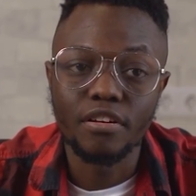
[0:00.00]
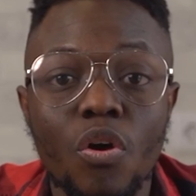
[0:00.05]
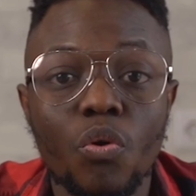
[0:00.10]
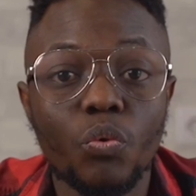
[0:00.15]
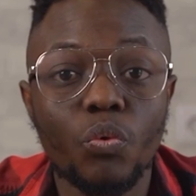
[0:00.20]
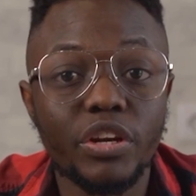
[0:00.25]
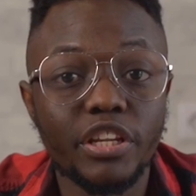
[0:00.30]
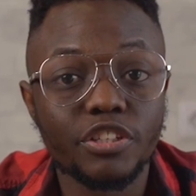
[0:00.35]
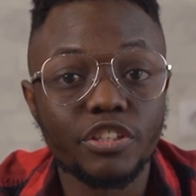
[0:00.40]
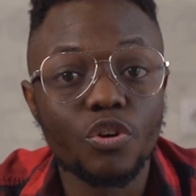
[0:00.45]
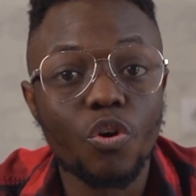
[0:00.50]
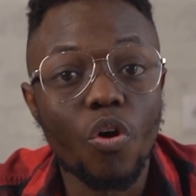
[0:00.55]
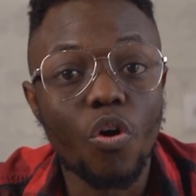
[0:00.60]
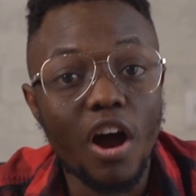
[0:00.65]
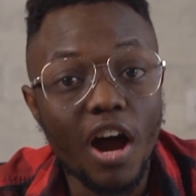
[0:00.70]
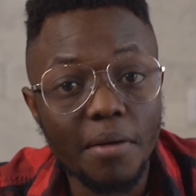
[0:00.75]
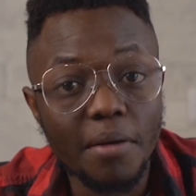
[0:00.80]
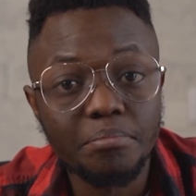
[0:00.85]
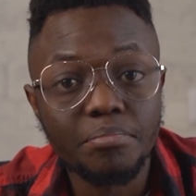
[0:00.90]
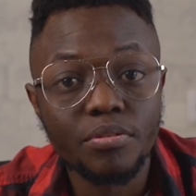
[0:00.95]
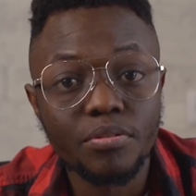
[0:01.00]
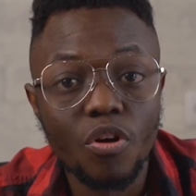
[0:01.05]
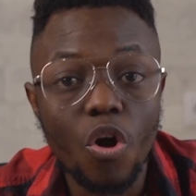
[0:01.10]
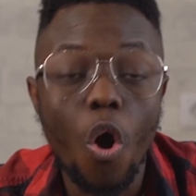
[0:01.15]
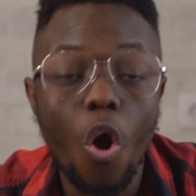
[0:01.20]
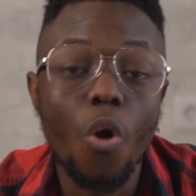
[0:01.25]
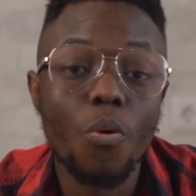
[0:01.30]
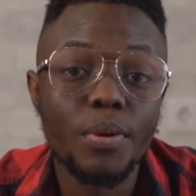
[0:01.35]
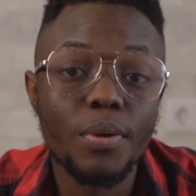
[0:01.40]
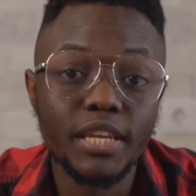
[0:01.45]
Will it go up
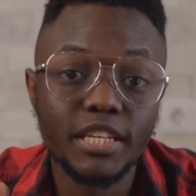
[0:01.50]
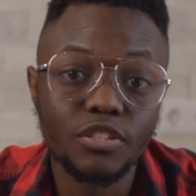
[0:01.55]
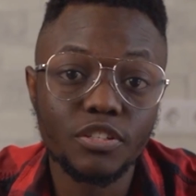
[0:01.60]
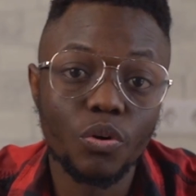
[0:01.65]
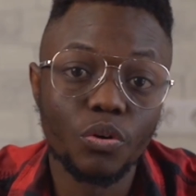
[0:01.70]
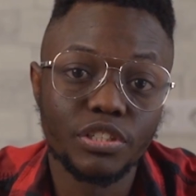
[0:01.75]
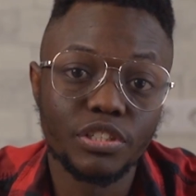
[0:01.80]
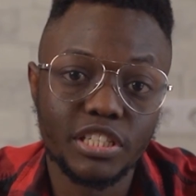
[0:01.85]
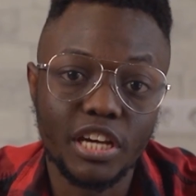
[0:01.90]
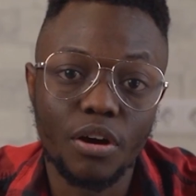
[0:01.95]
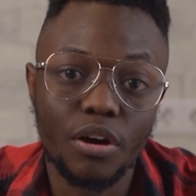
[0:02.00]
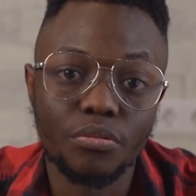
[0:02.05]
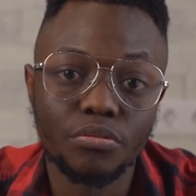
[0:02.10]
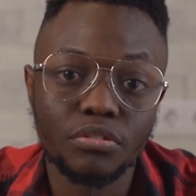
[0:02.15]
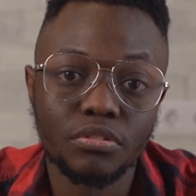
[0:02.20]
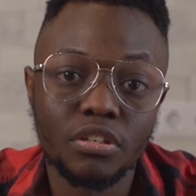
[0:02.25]
or will it go down?